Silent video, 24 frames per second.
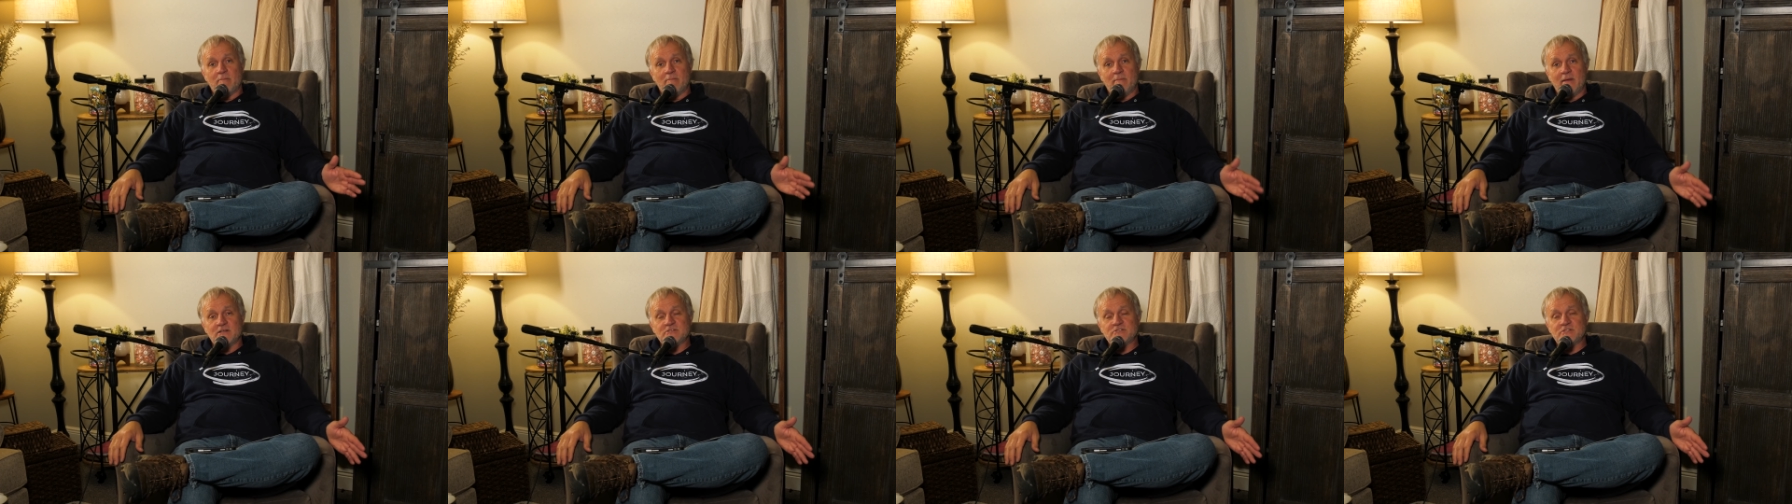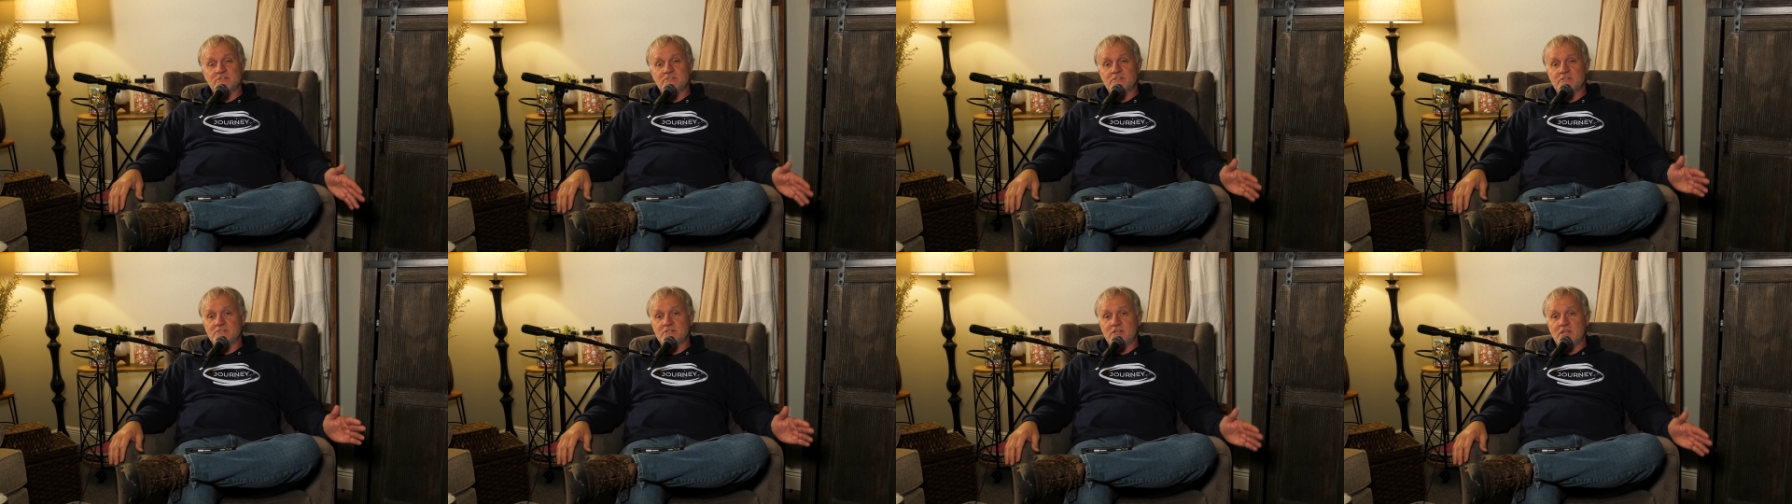
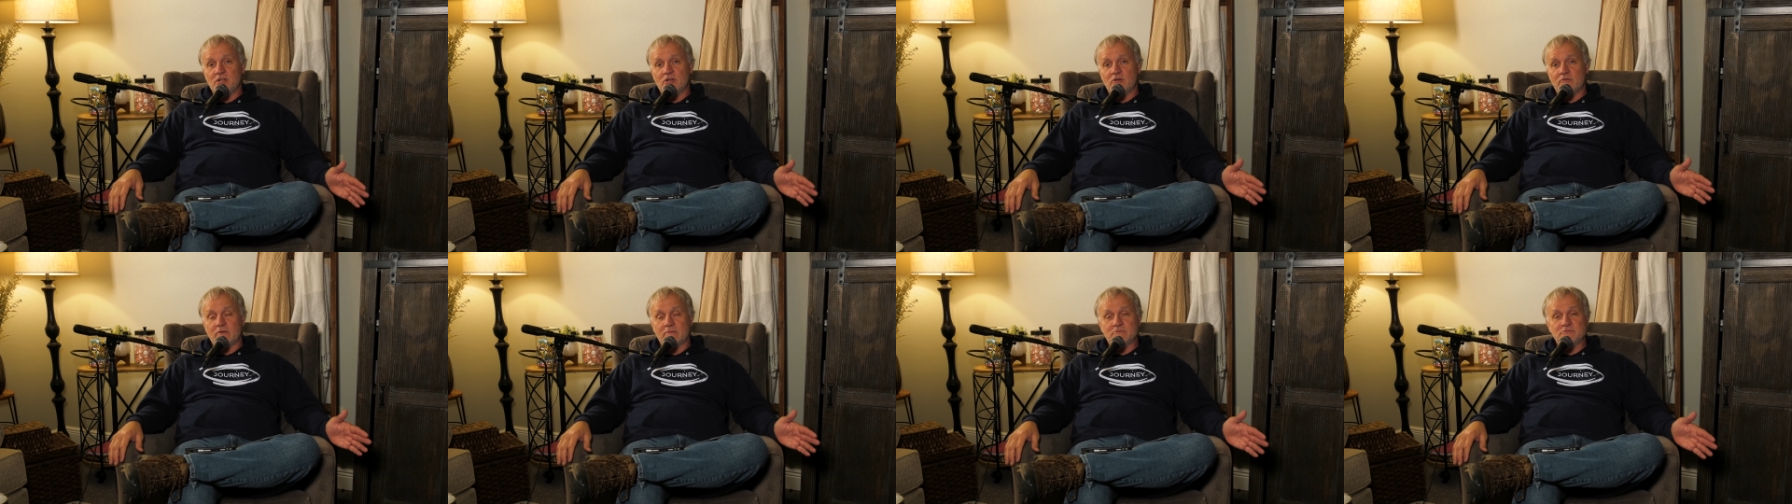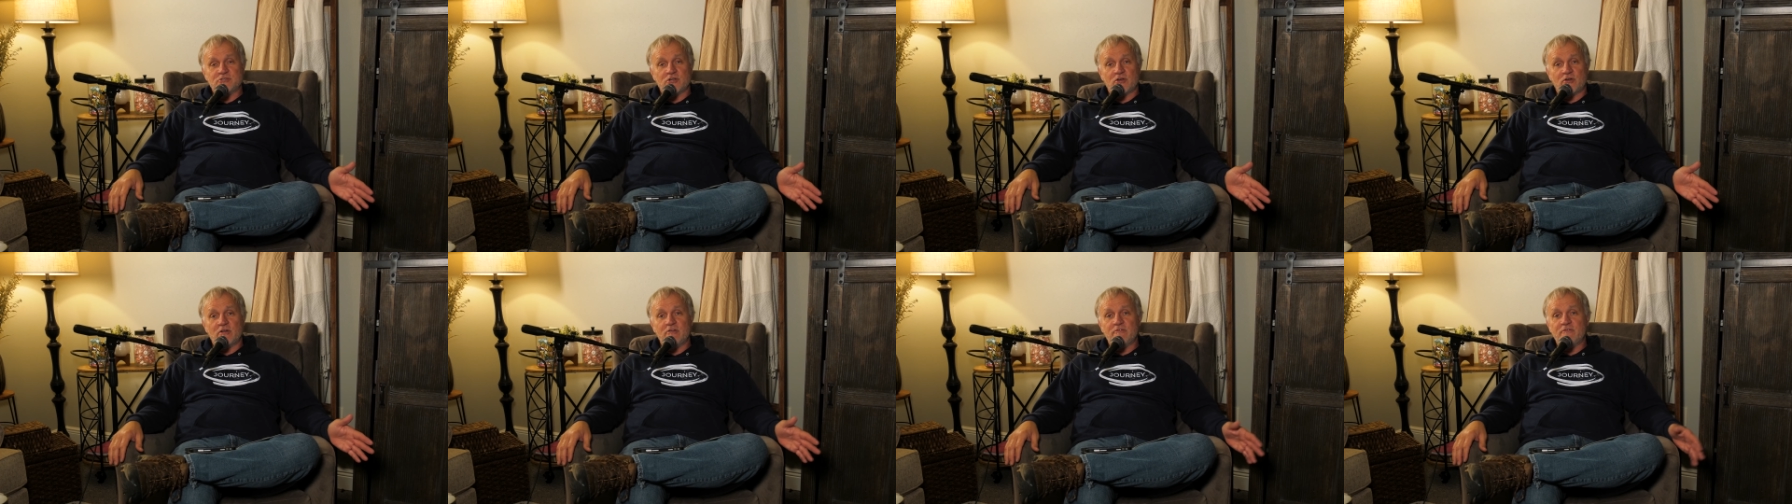messages here from
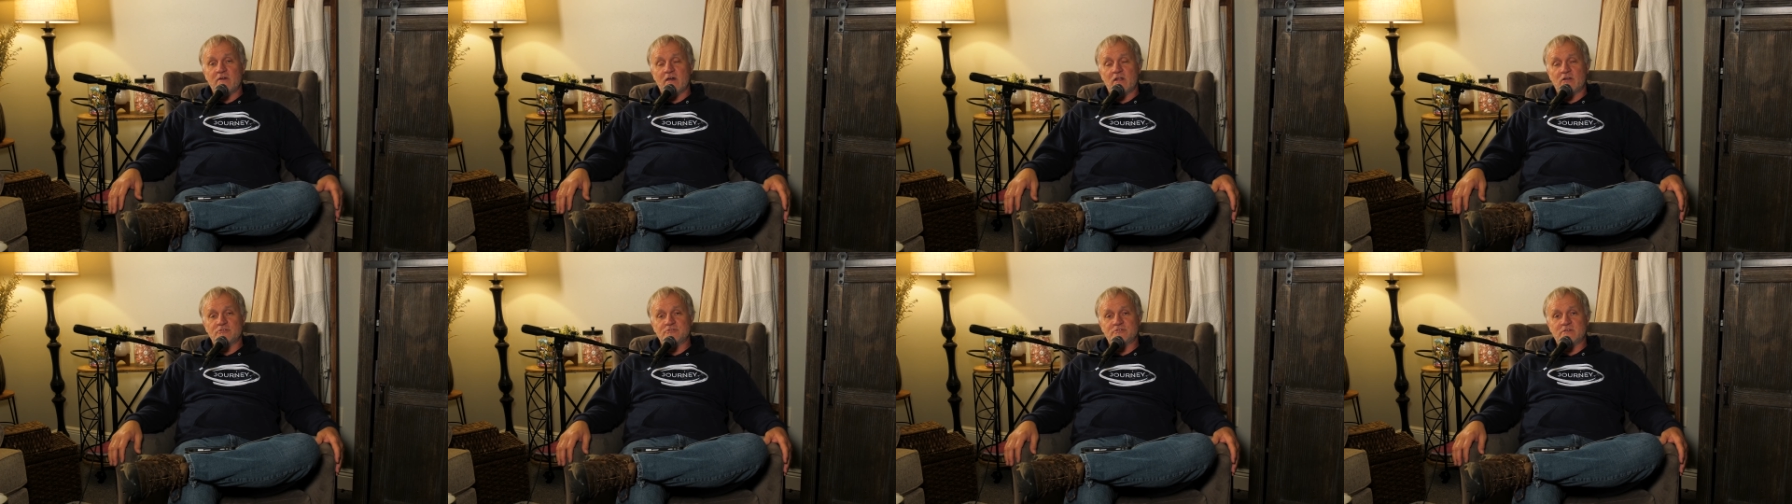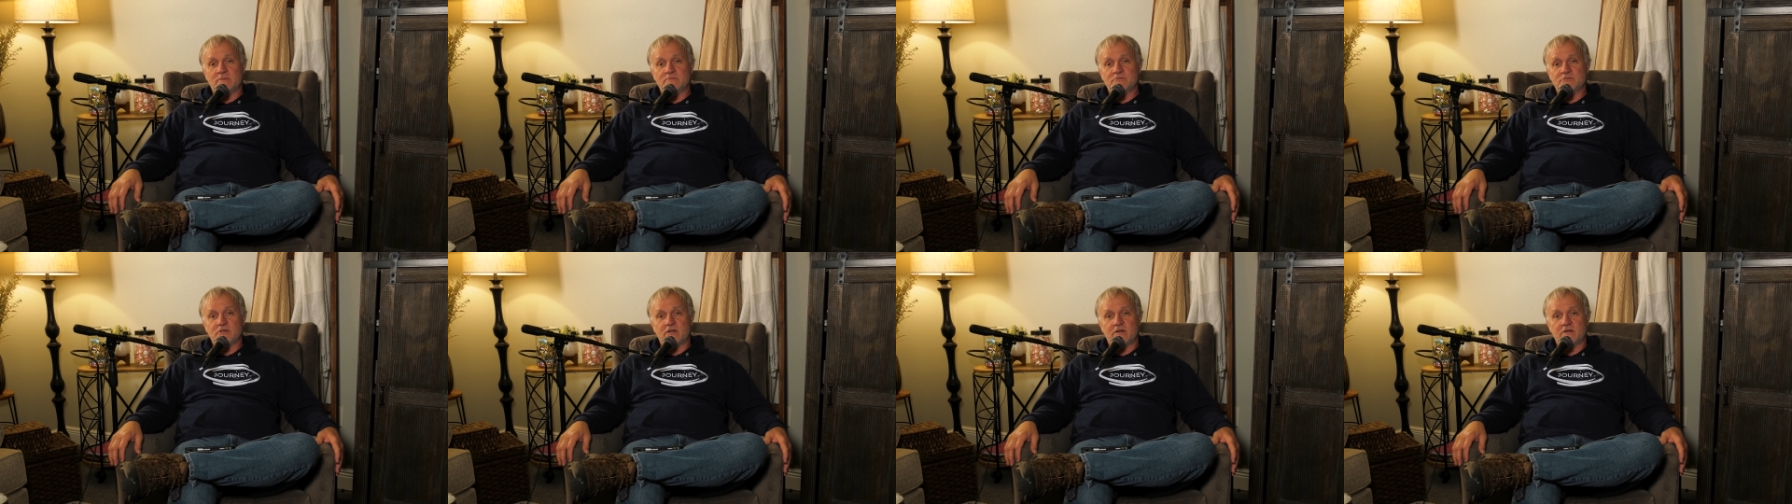Journey
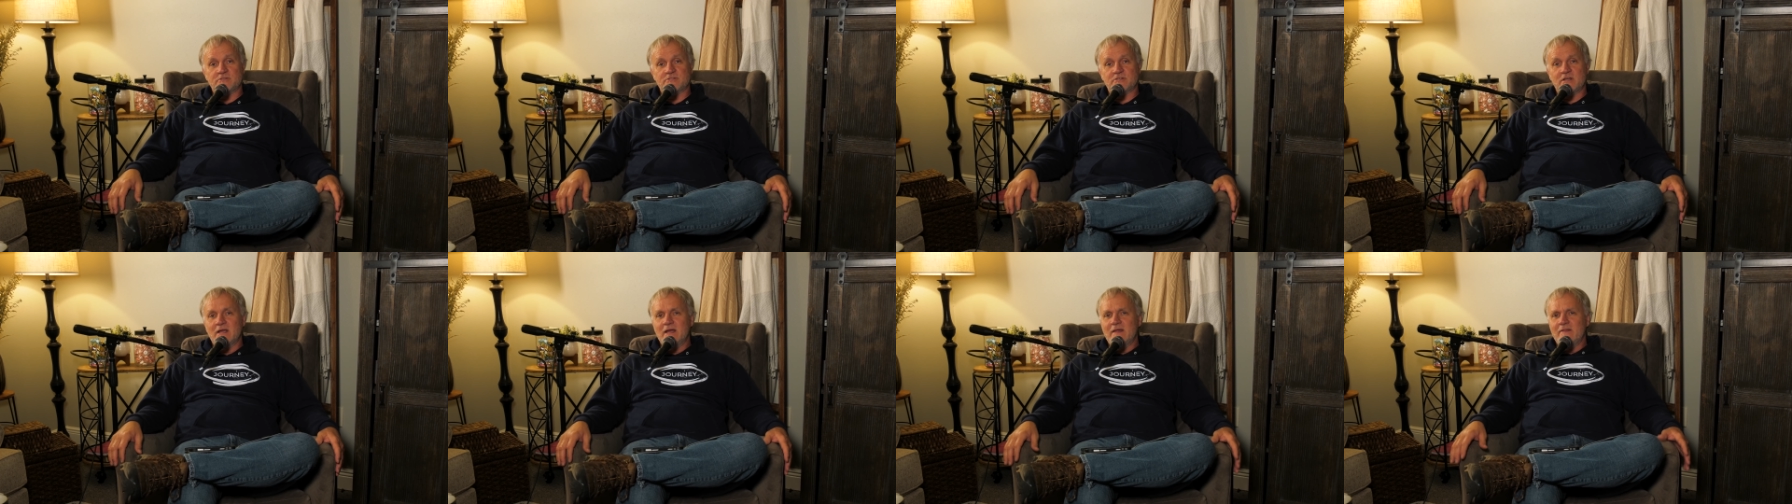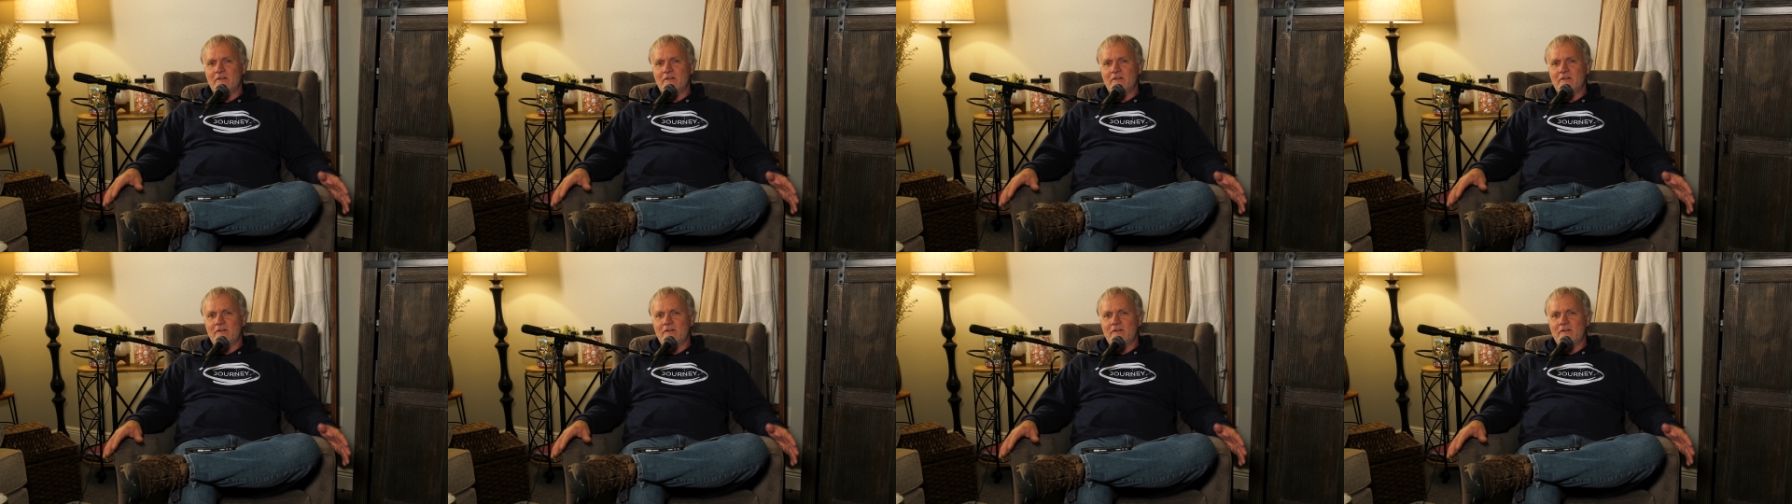Fellowship Church.